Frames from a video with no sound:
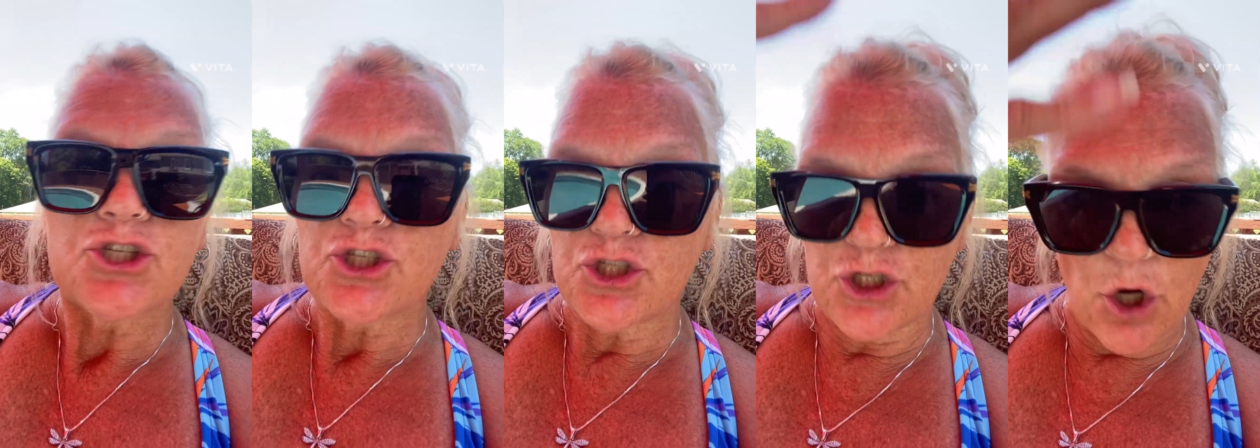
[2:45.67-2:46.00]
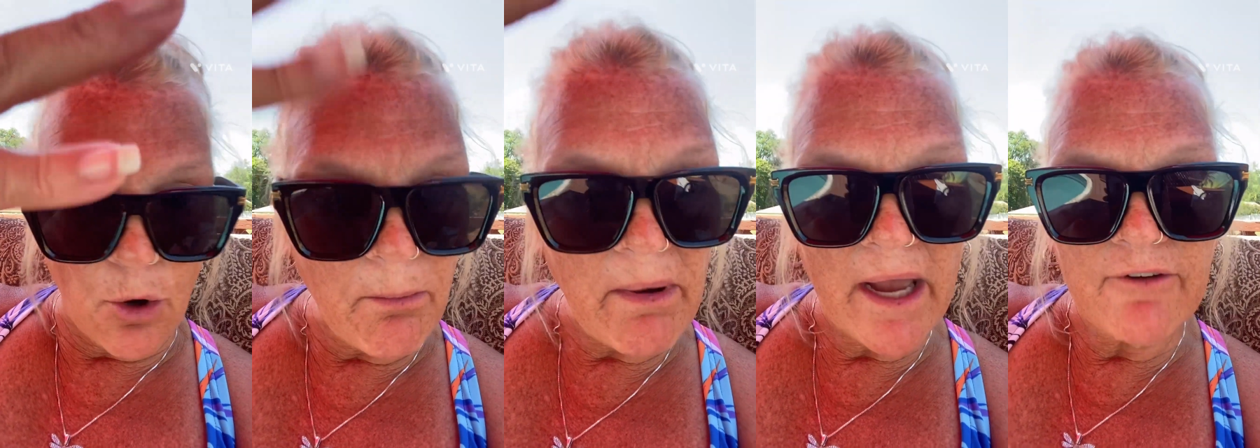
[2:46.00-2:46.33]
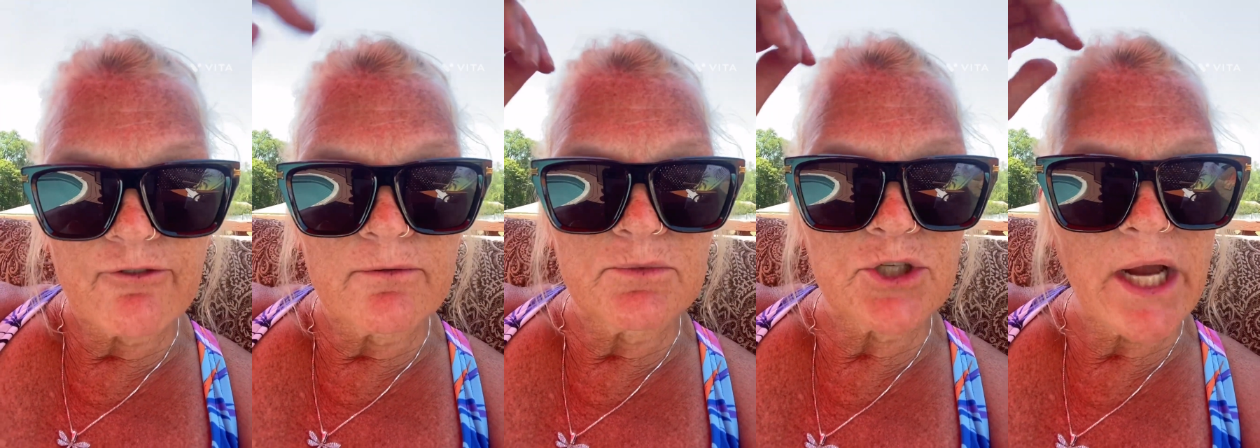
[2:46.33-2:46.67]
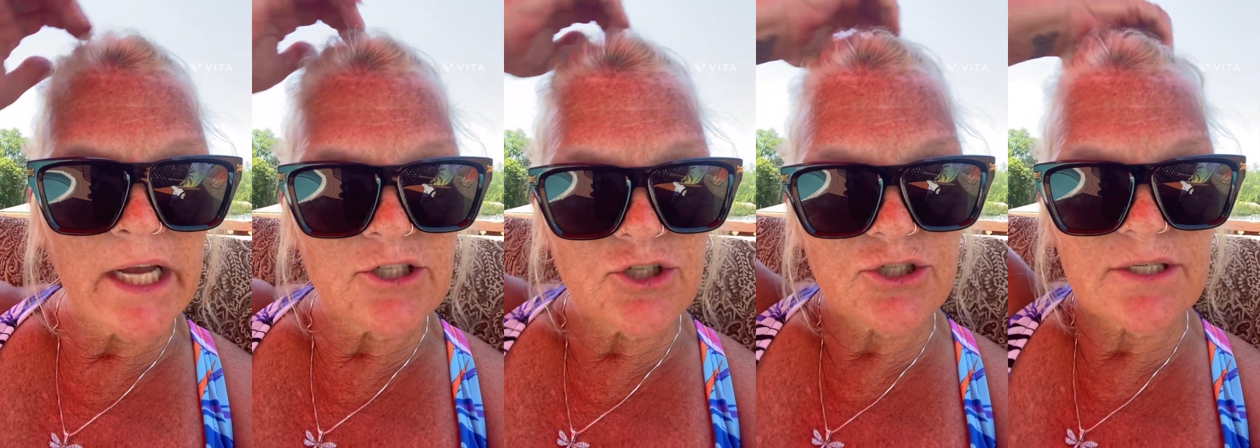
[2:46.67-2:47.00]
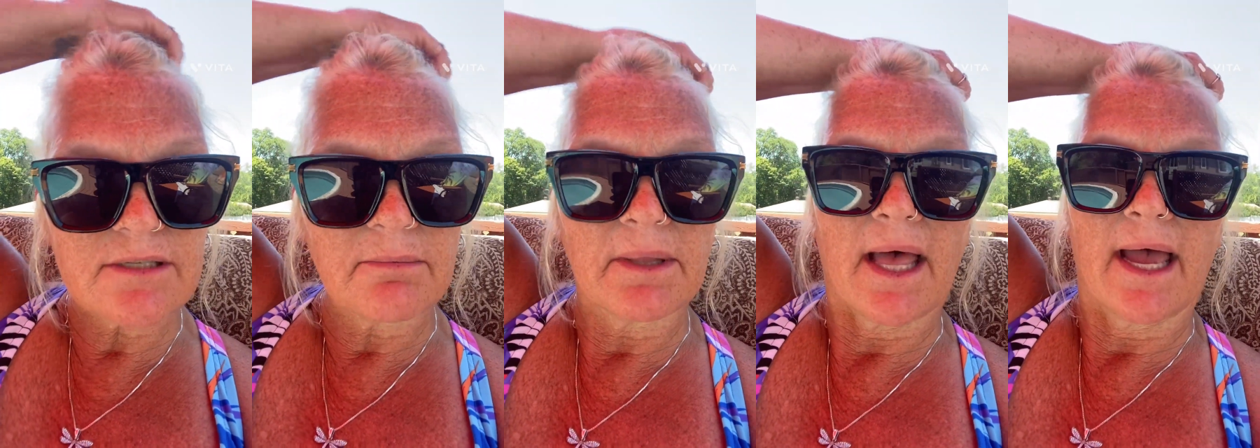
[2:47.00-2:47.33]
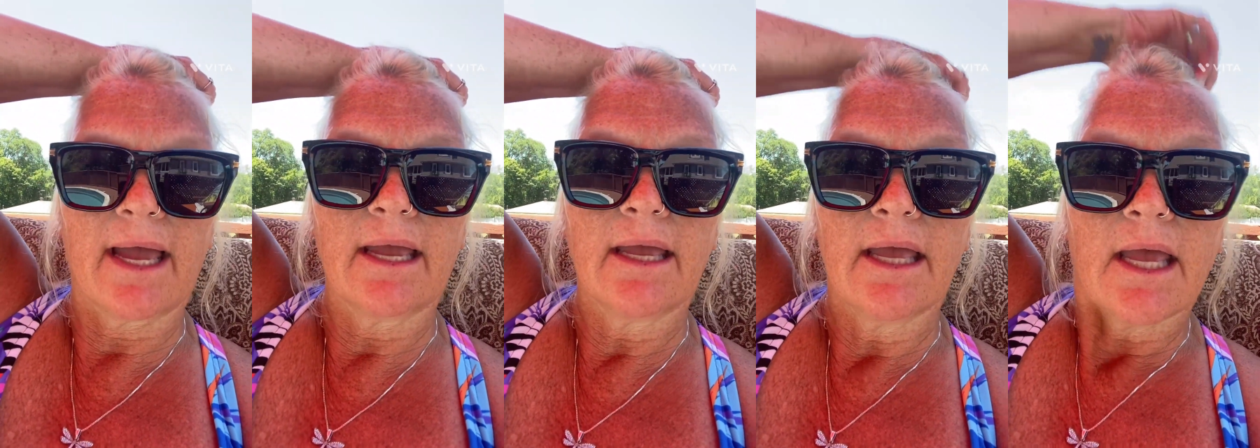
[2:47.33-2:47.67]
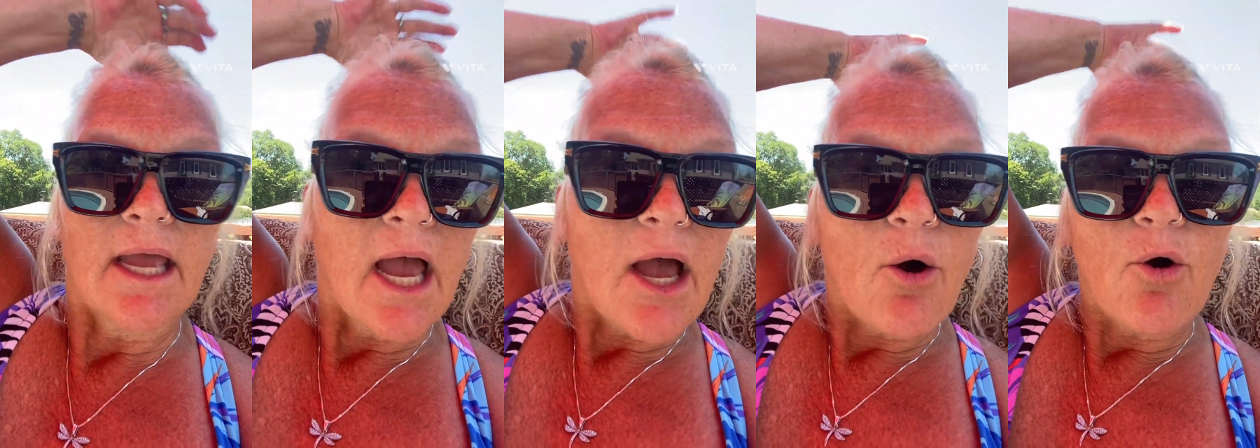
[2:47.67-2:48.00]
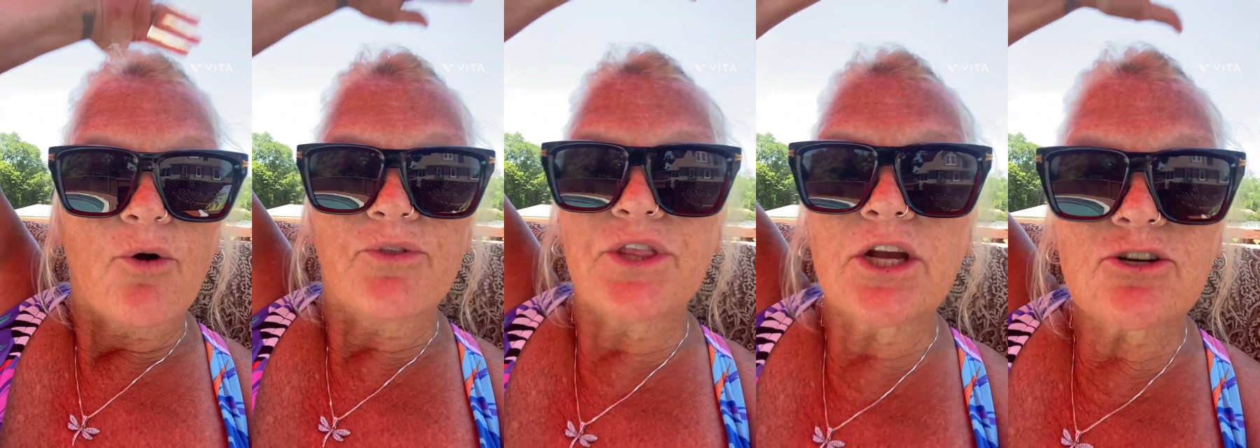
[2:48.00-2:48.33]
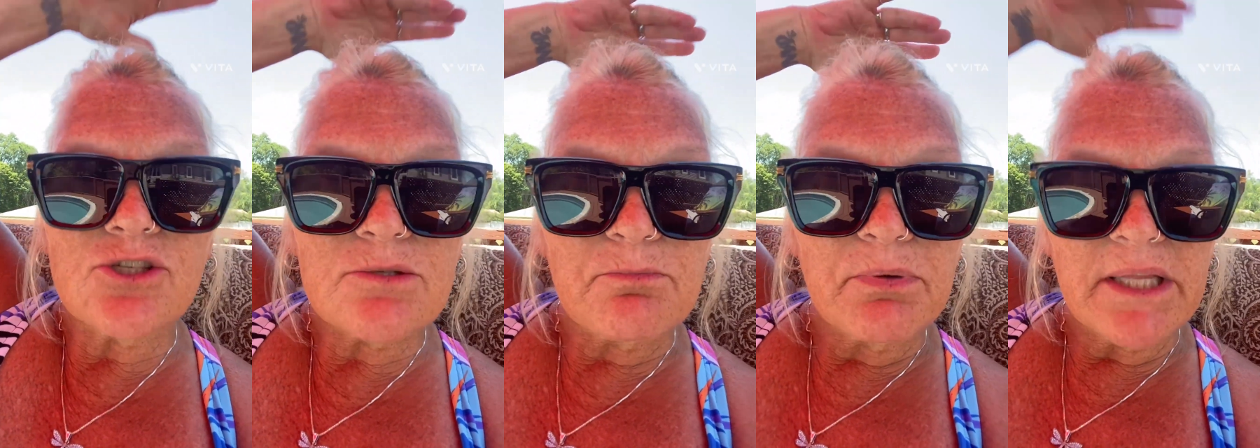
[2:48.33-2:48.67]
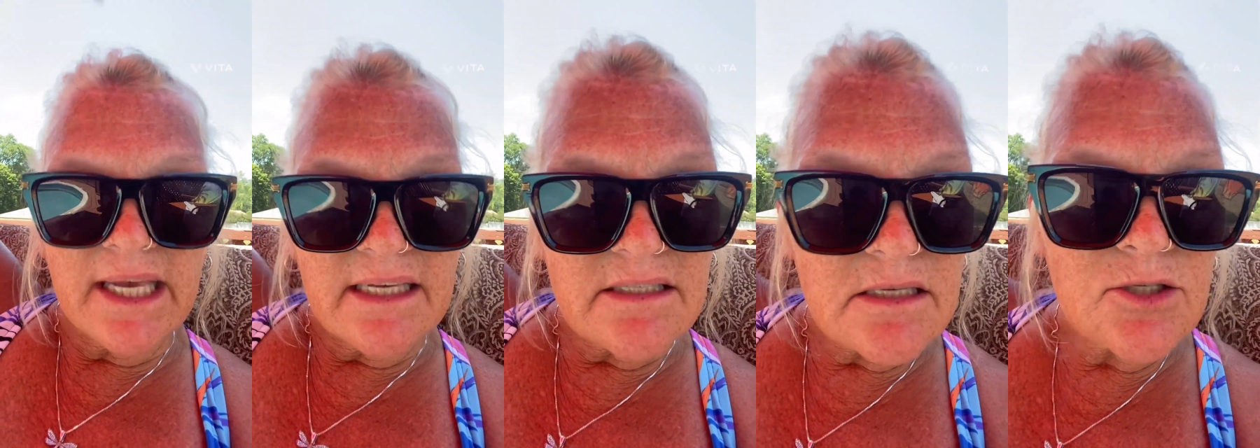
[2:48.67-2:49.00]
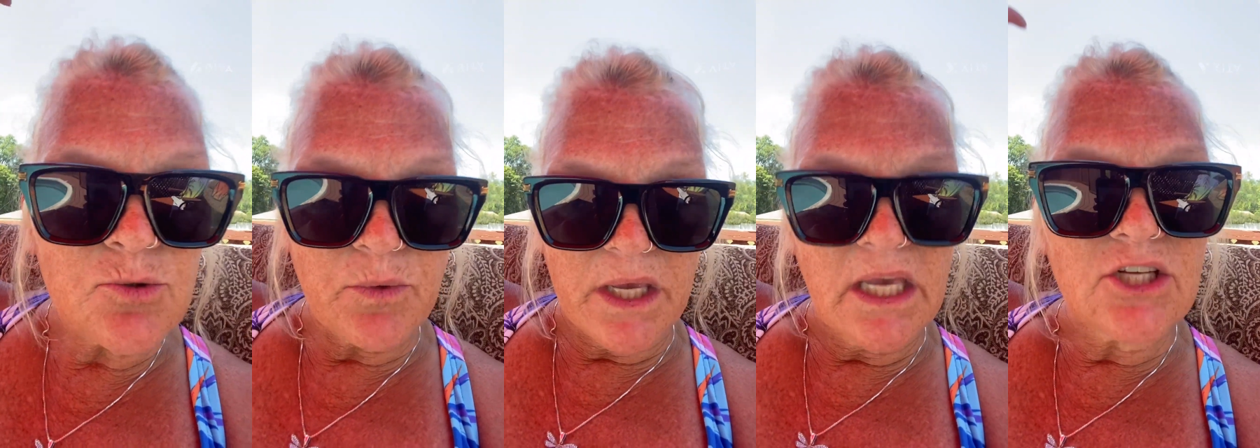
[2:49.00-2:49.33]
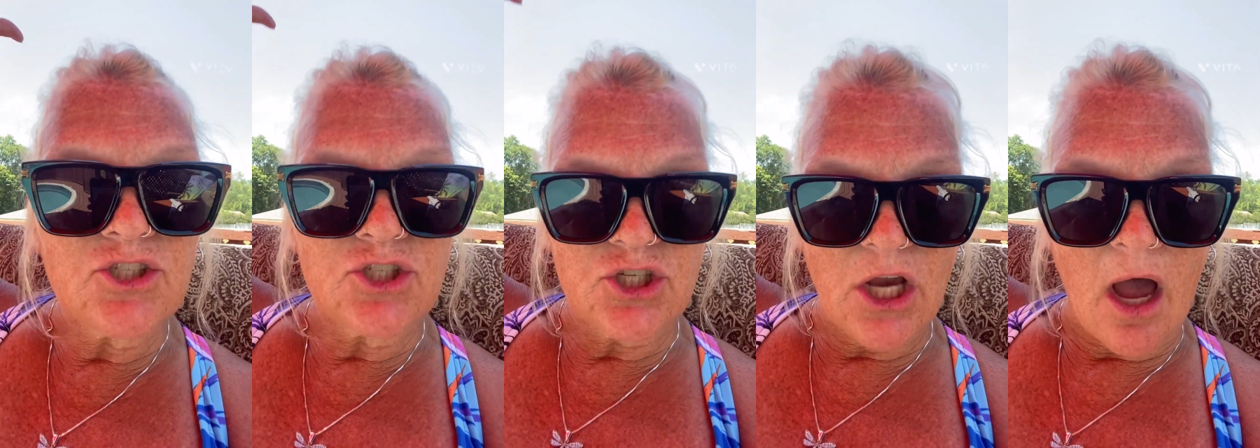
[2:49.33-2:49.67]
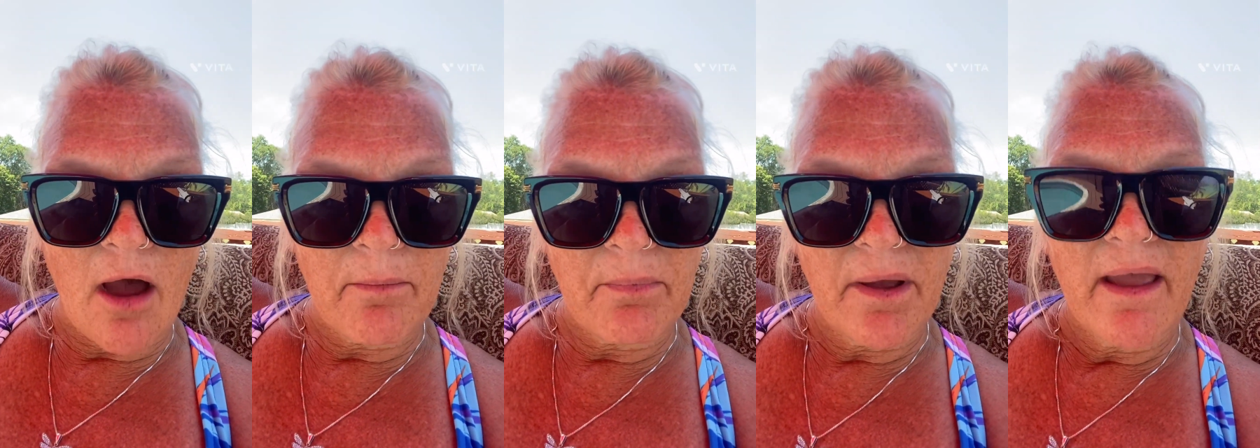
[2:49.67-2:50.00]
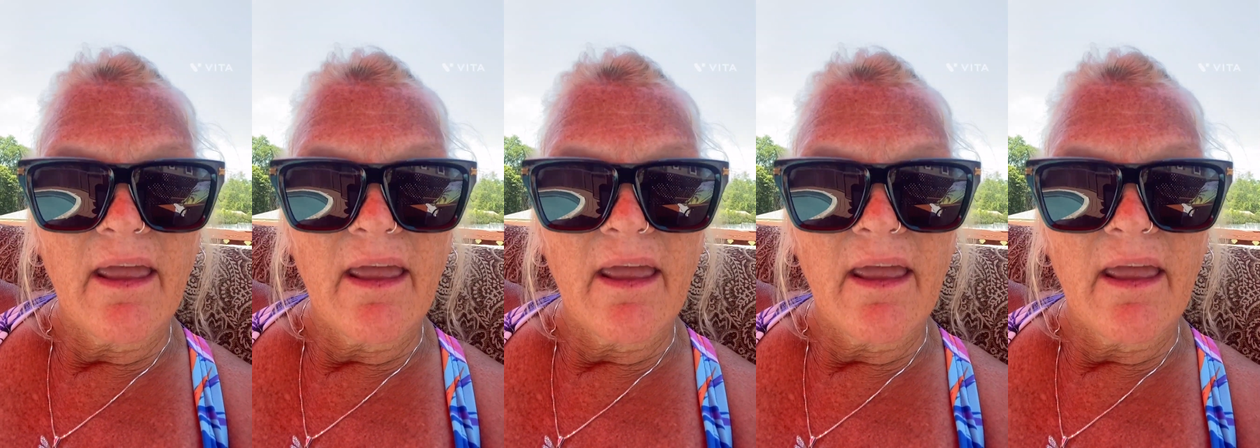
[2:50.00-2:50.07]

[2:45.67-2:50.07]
Don't buy from Tractor Supply. There's places we can shop